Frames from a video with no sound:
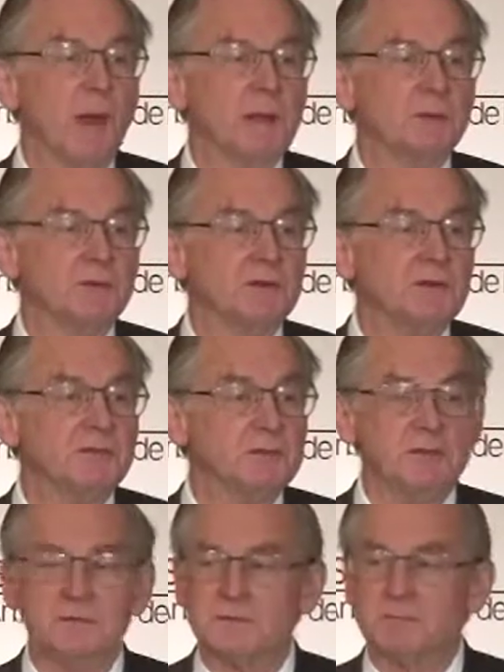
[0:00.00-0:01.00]

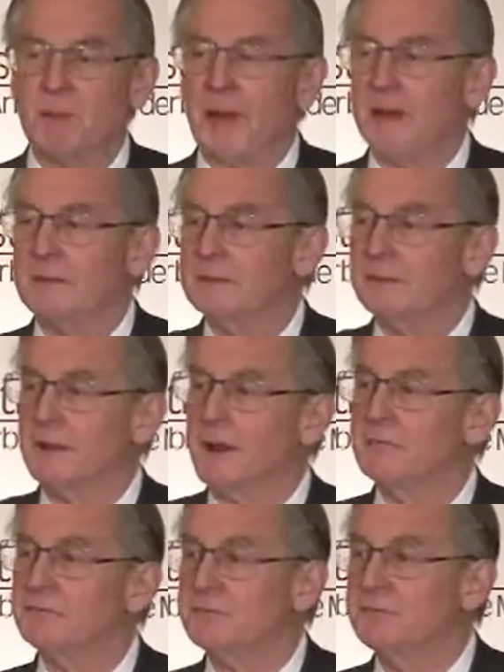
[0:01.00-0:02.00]
equidistance back in the
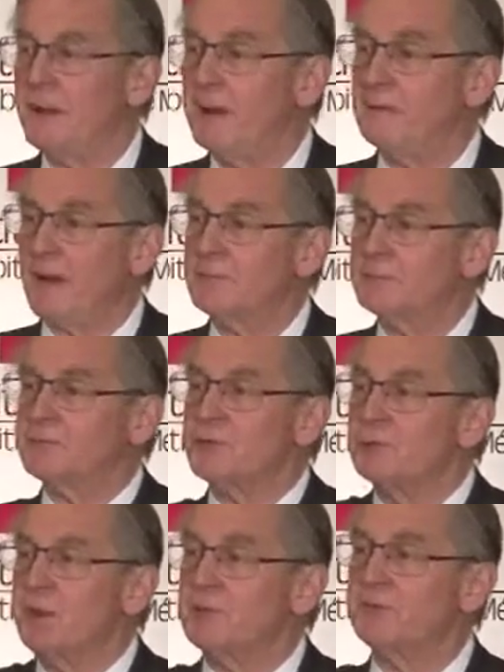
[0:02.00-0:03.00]
Gulf of Maine. That was
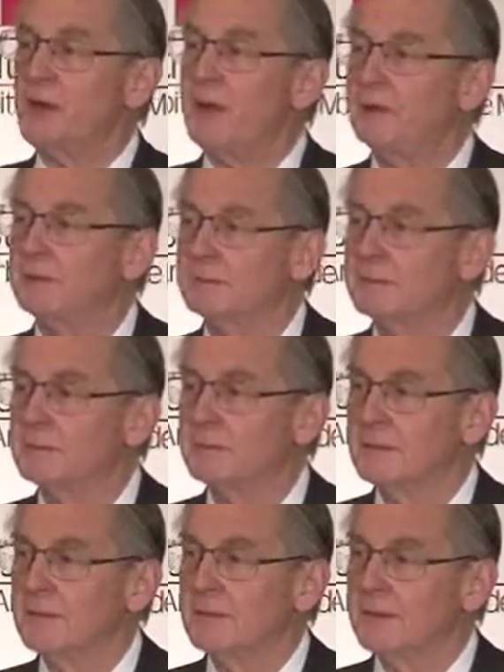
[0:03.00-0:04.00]
your big thing.
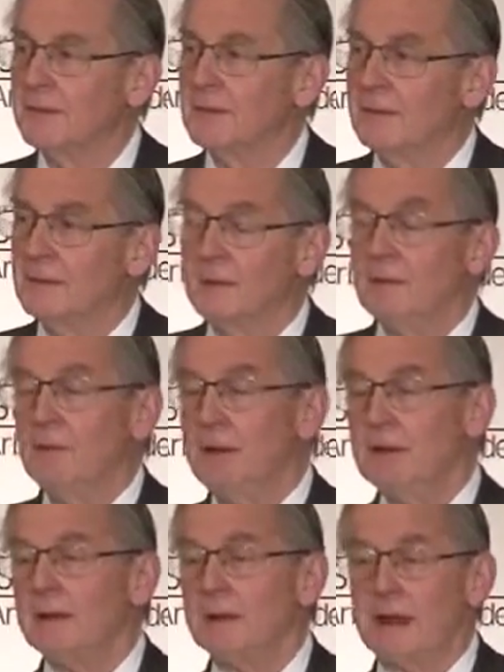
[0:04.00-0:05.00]

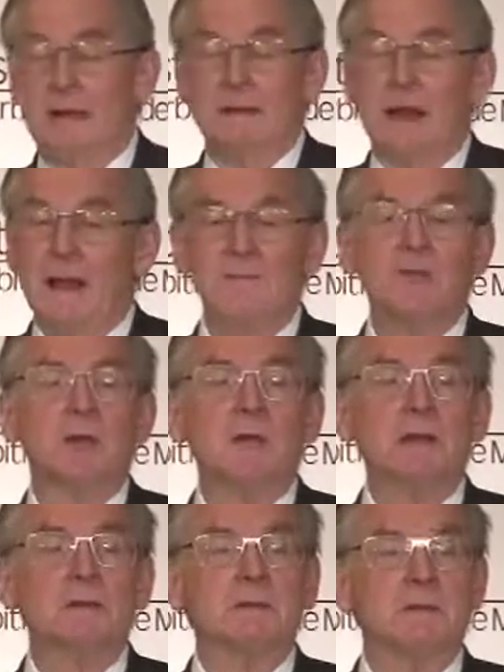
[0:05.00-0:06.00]
Well, I've no
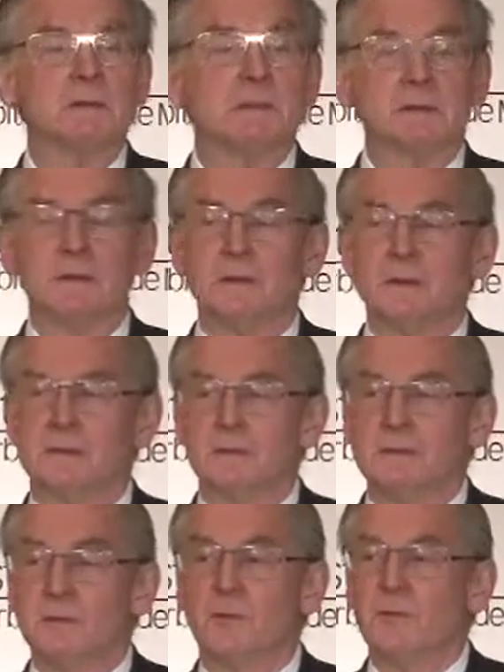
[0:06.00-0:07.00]
doubt that,
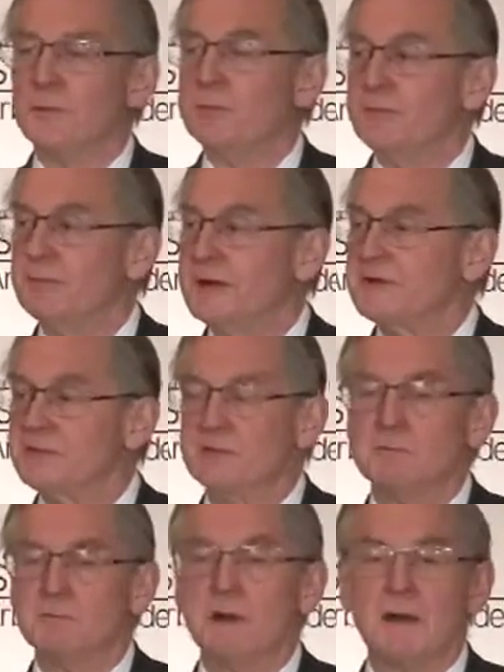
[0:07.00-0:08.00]
the
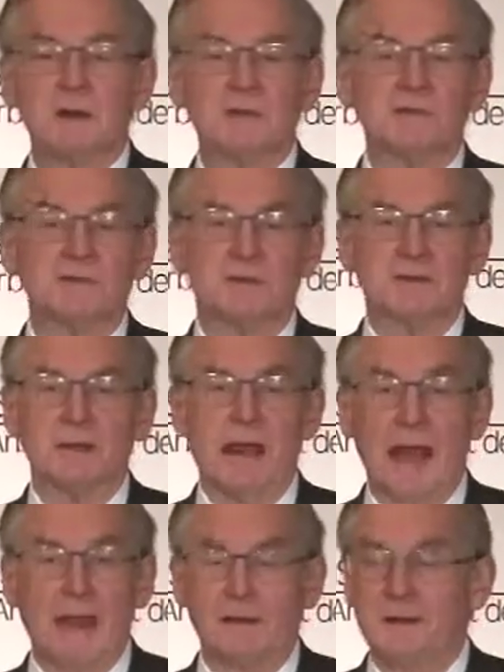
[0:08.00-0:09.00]
professor was
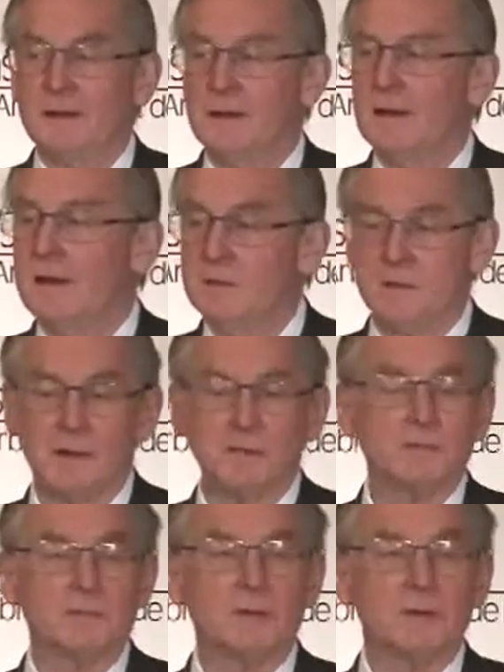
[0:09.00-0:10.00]
acting out
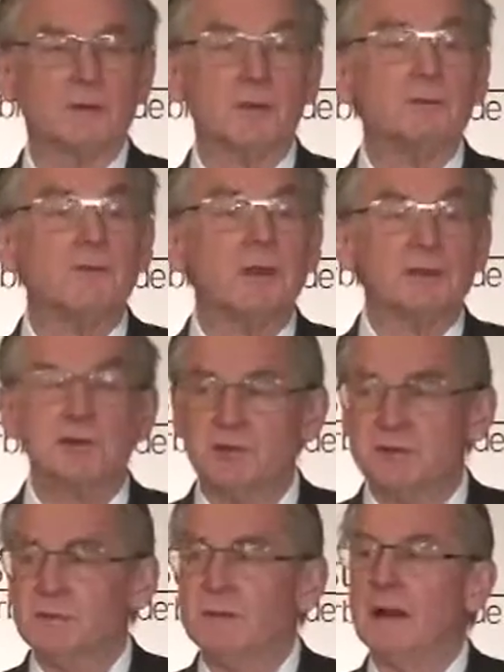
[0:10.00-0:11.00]
of
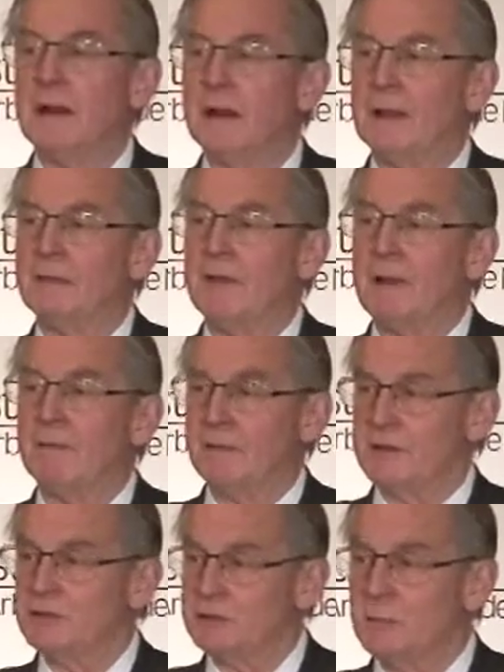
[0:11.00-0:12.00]
conviction that
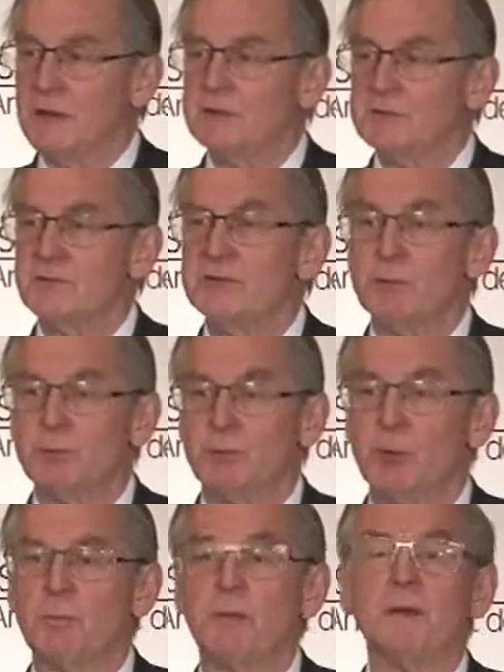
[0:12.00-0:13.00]
this was the
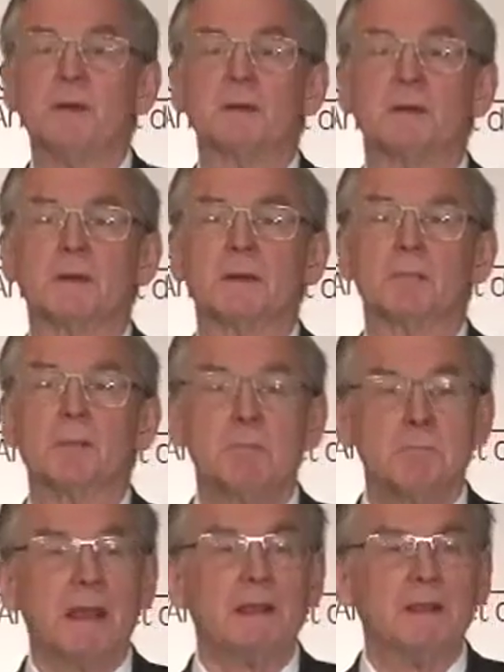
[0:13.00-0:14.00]
appropriate
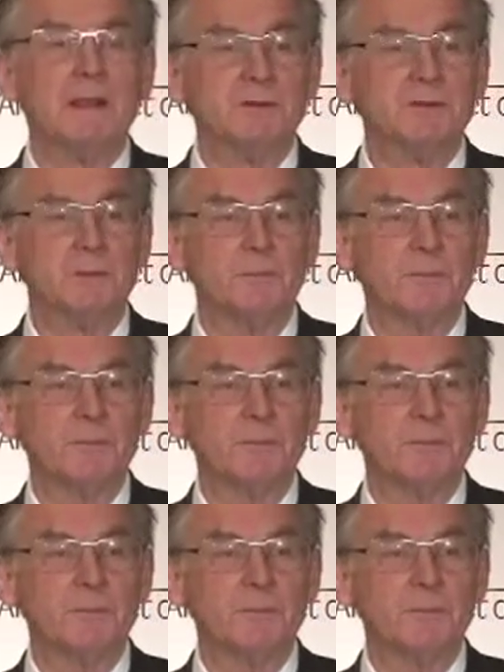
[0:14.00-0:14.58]
mechanism.